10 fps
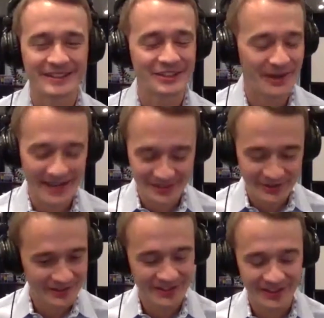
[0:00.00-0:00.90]
So I
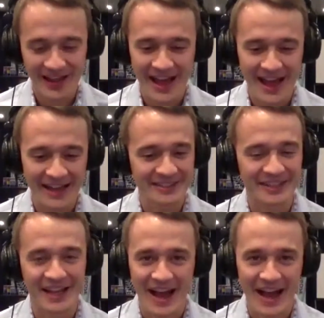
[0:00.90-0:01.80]
took the class, and
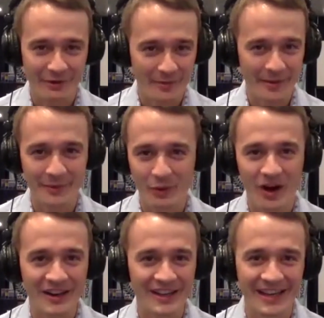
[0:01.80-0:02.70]
I remember
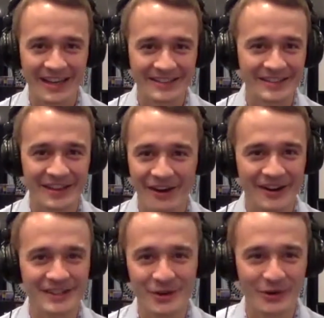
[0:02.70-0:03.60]
walking into the
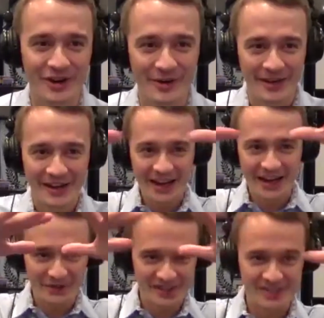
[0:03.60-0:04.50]
auditorium, and it
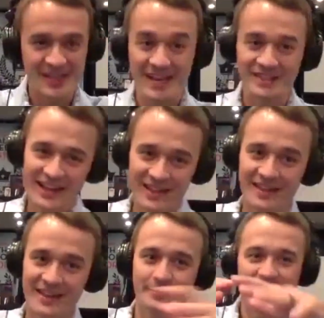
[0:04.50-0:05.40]
was a stage like
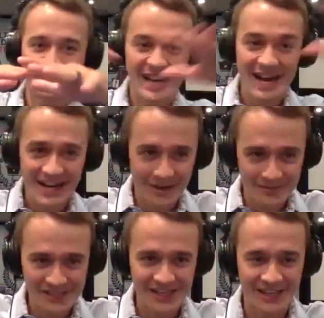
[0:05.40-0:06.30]
this, but stadium
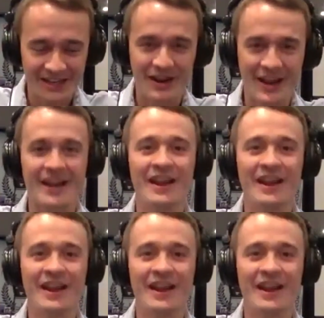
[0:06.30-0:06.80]
seating, right?